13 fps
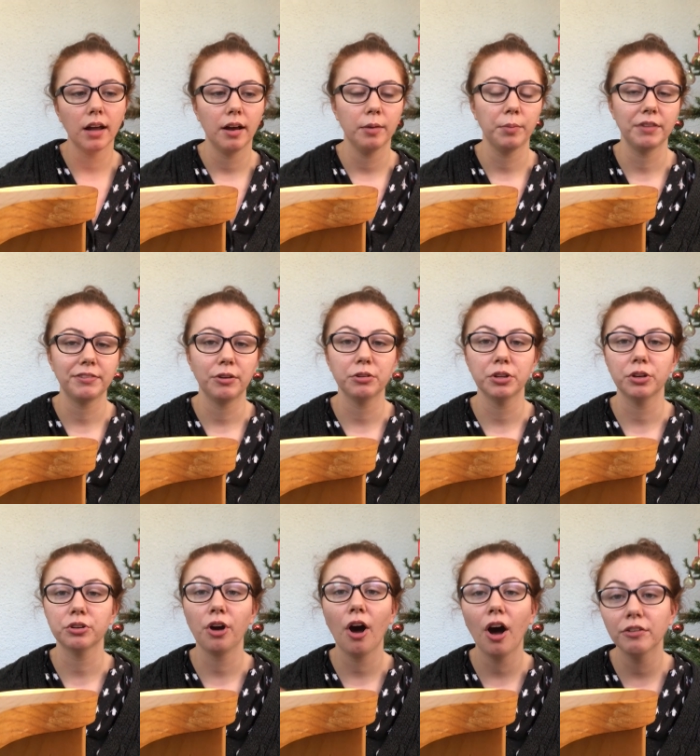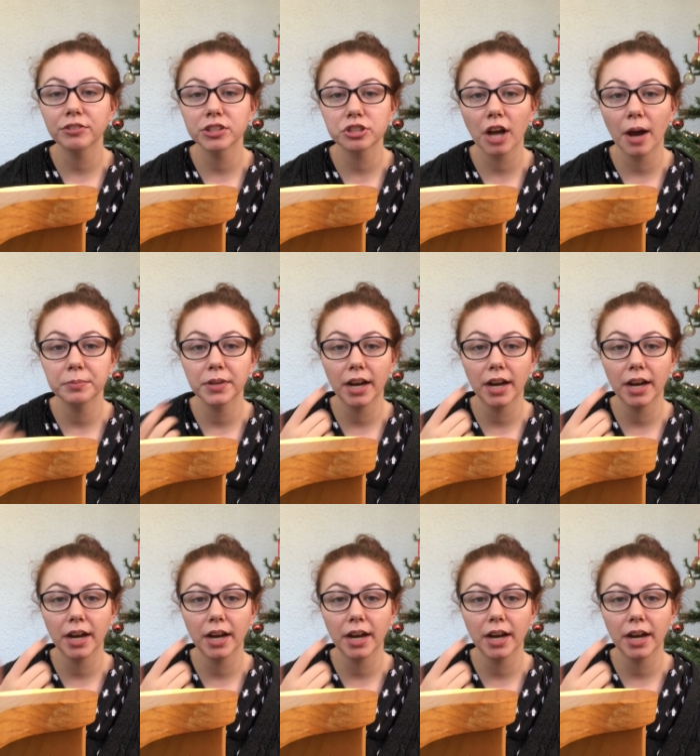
Um, I found a little coffee shop